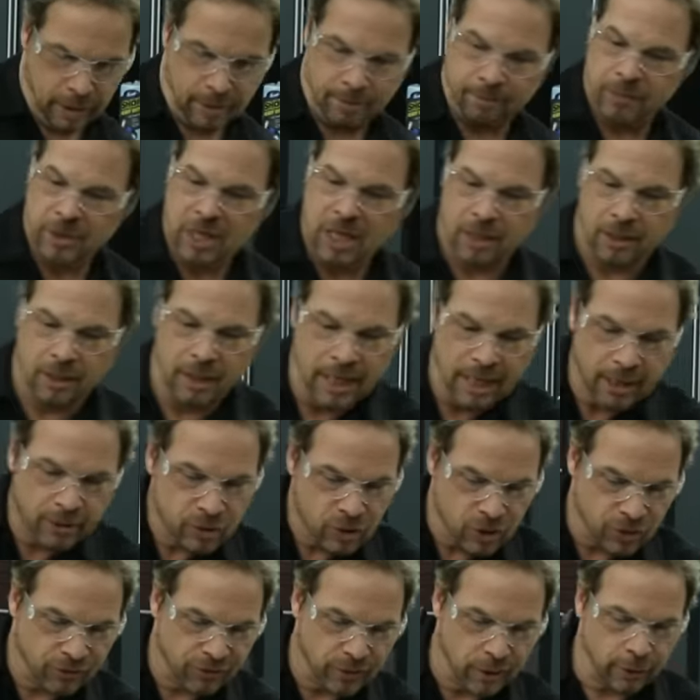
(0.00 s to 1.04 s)
right, now
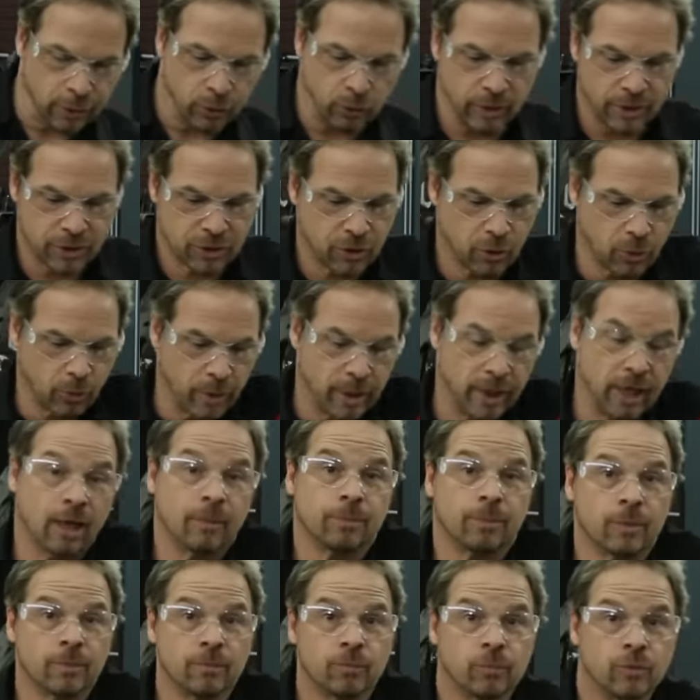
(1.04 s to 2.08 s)
just fill it the rest of the way
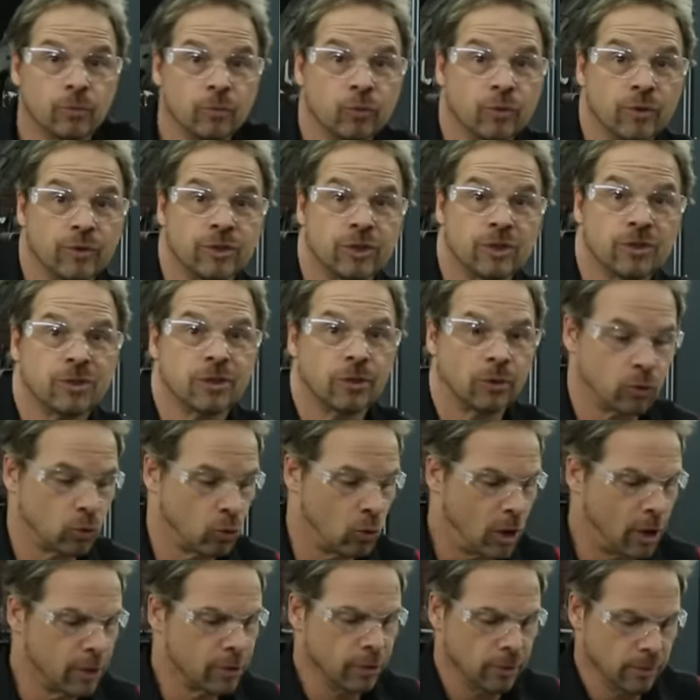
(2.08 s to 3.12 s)
up with distilled
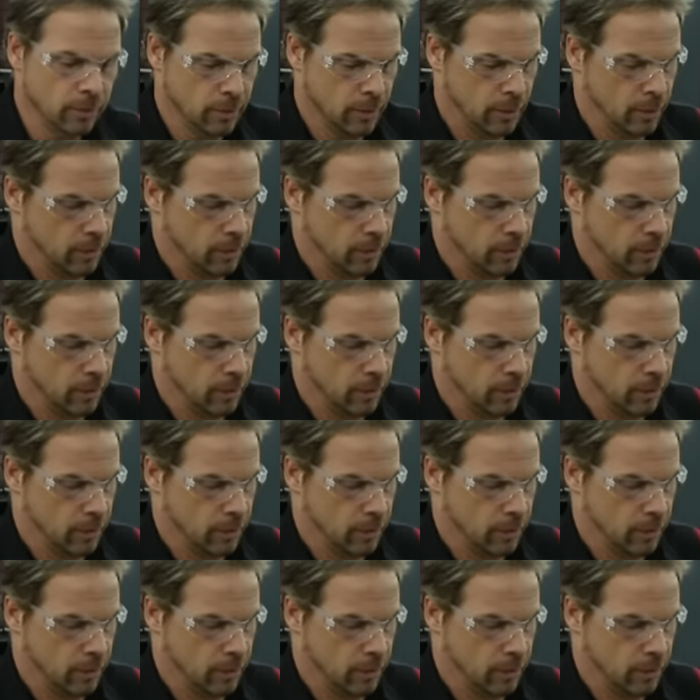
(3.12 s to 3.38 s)
water.